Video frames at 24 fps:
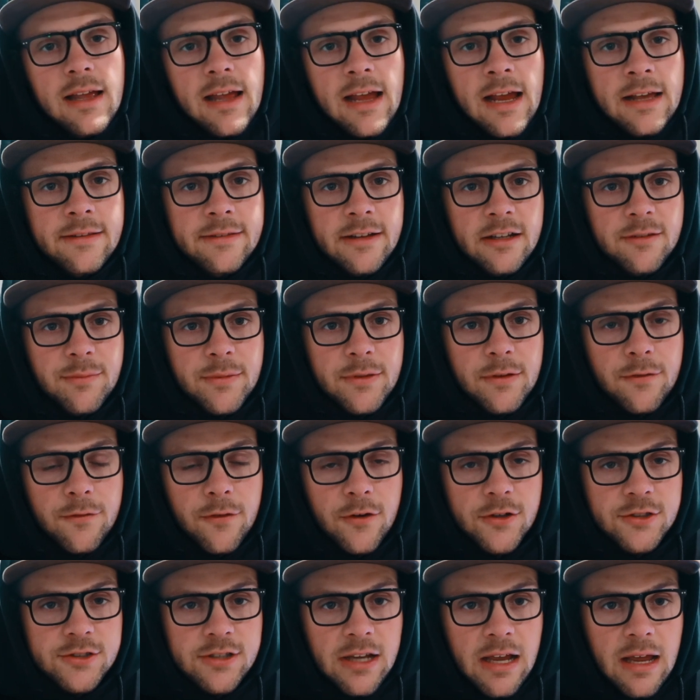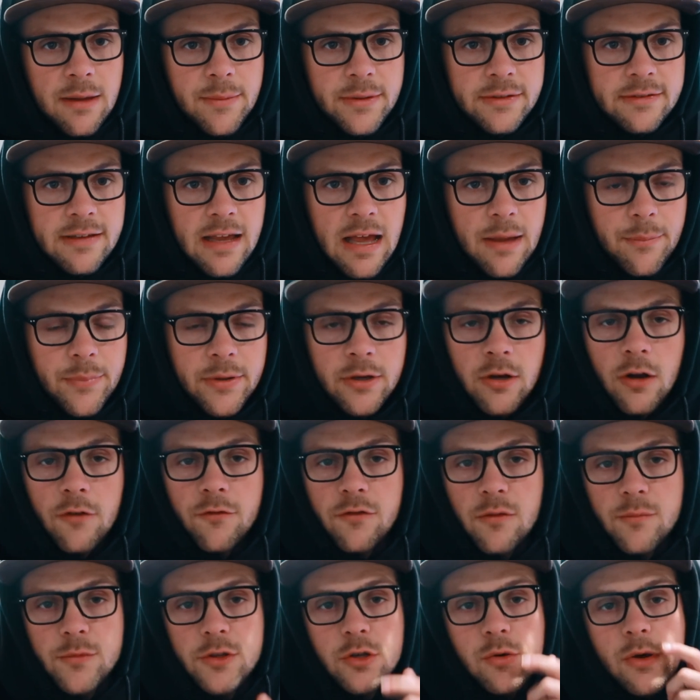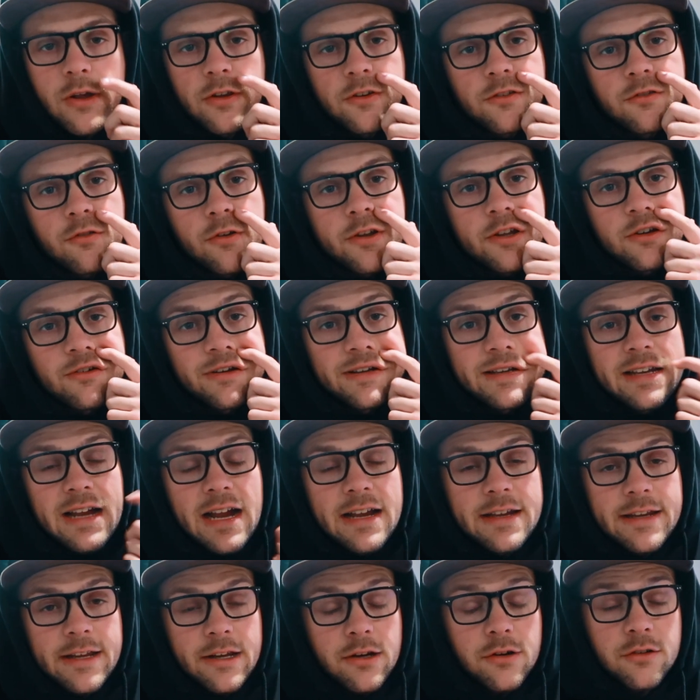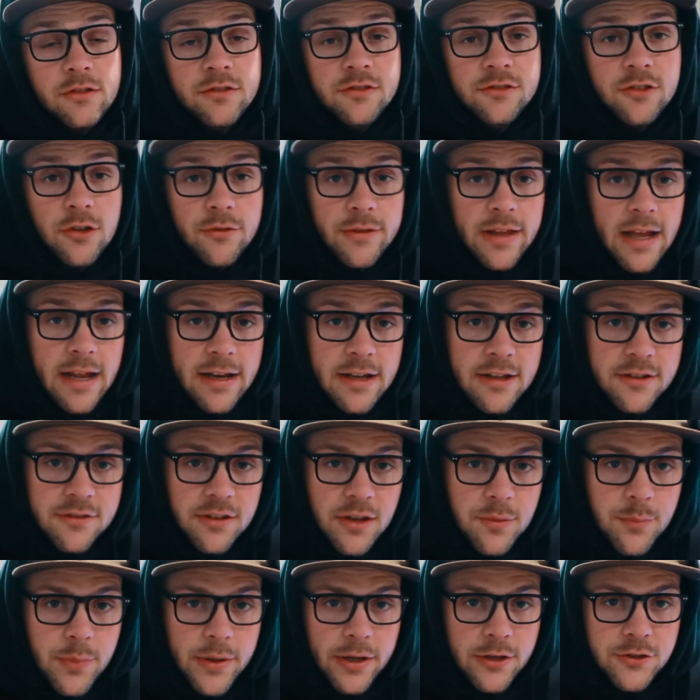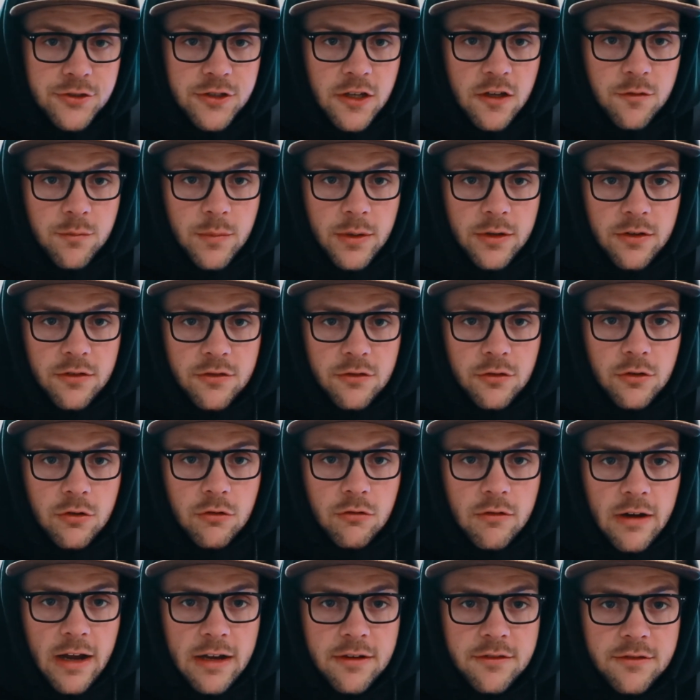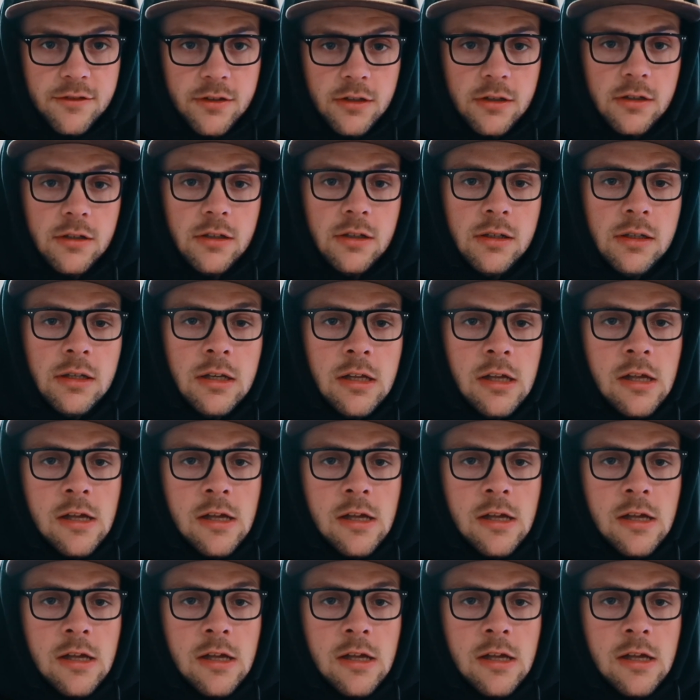And that's been the first time it's happened from U.S. soil in nine years, so that is a big achievement. So congrats to